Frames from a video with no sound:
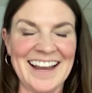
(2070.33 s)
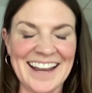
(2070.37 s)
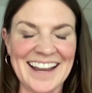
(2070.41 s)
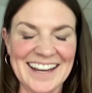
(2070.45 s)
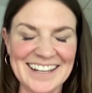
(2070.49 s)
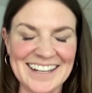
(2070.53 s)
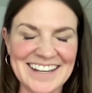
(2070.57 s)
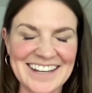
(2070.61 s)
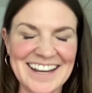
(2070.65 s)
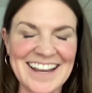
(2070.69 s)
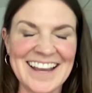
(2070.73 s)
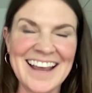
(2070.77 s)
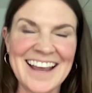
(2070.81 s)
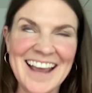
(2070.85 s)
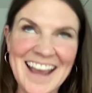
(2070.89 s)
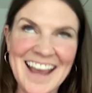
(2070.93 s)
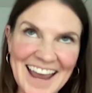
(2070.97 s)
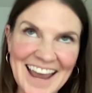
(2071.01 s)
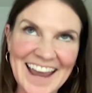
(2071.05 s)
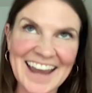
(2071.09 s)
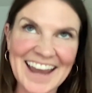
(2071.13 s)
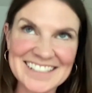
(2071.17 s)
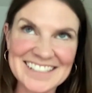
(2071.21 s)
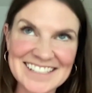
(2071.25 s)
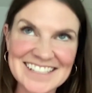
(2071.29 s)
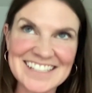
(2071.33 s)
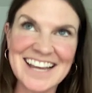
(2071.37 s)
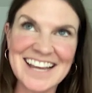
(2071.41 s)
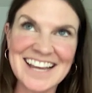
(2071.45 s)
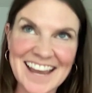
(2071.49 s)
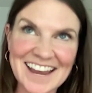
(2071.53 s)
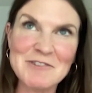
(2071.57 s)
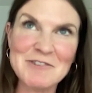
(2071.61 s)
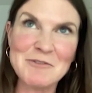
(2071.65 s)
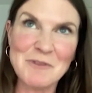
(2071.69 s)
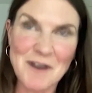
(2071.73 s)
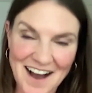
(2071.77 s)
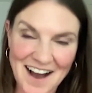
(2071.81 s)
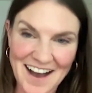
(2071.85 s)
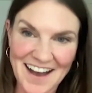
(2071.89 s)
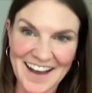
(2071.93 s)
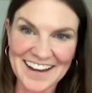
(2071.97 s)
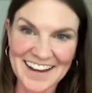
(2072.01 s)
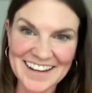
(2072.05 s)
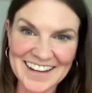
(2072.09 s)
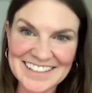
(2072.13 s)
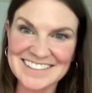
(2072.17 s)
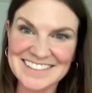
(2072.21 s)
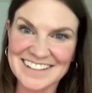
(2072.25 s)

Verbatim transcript: a-D-A-Y